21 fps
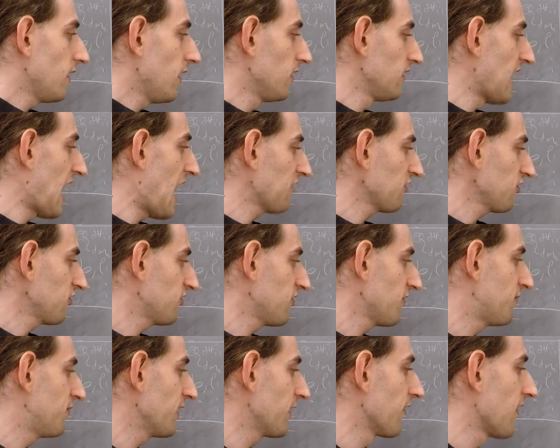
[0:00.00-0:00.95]
allows us to
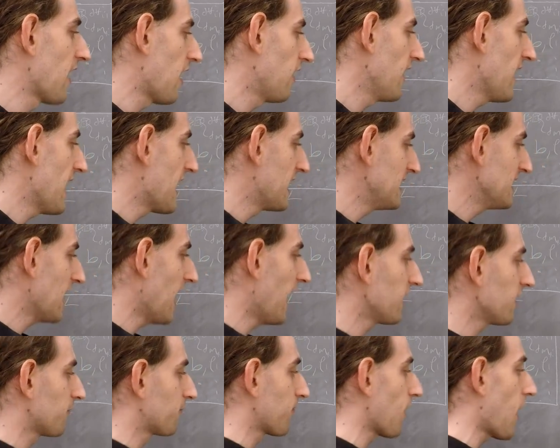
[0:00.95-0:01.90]
figure out any
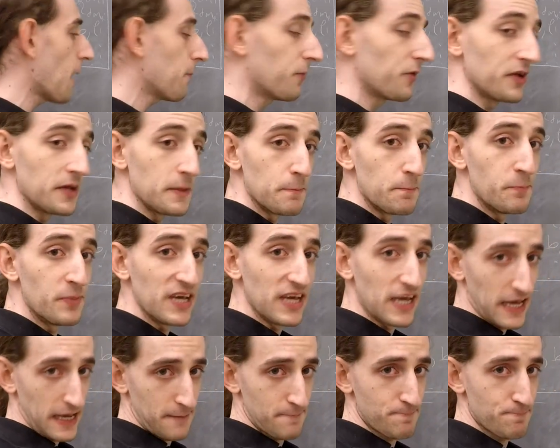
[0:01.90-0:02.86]
kind of property
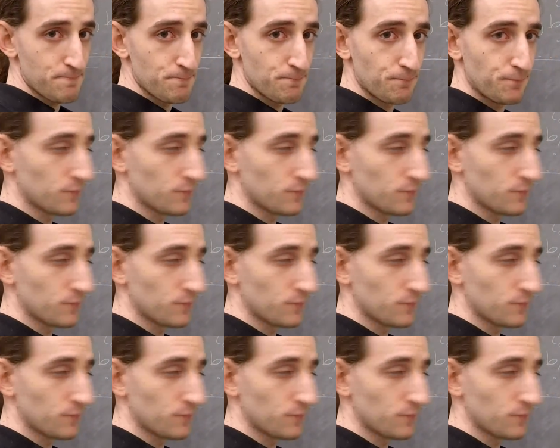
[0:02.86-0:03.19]
B